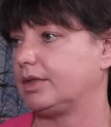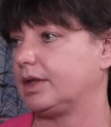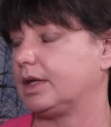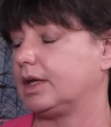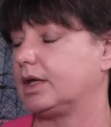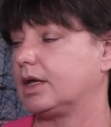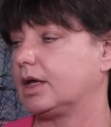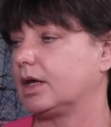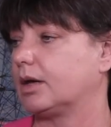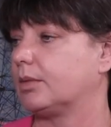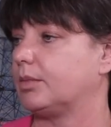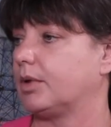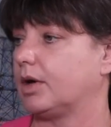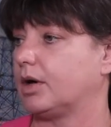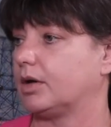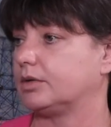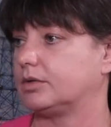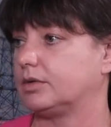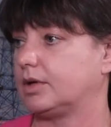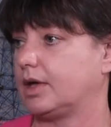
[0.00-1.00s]
thinking
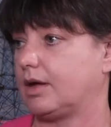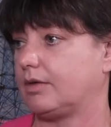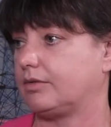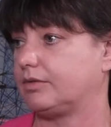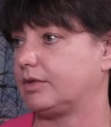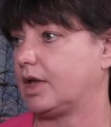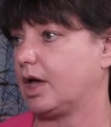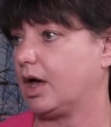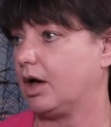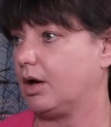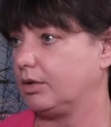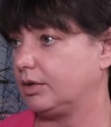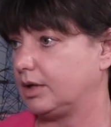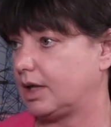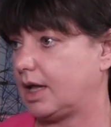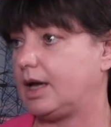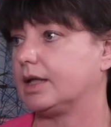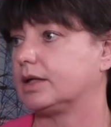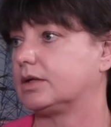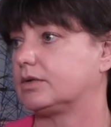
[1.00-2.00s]
about to have their own
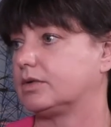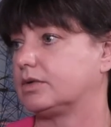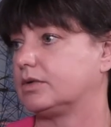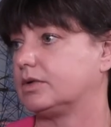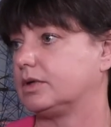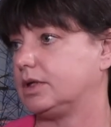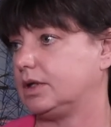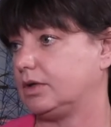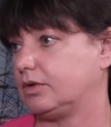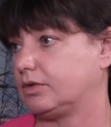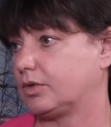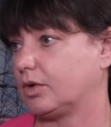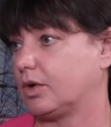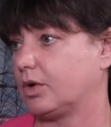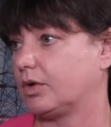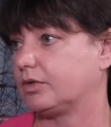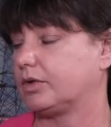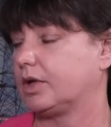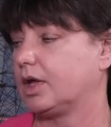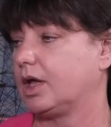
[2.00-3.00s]
electricity
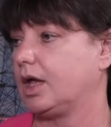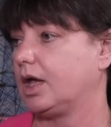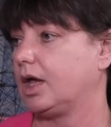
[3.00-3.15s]
source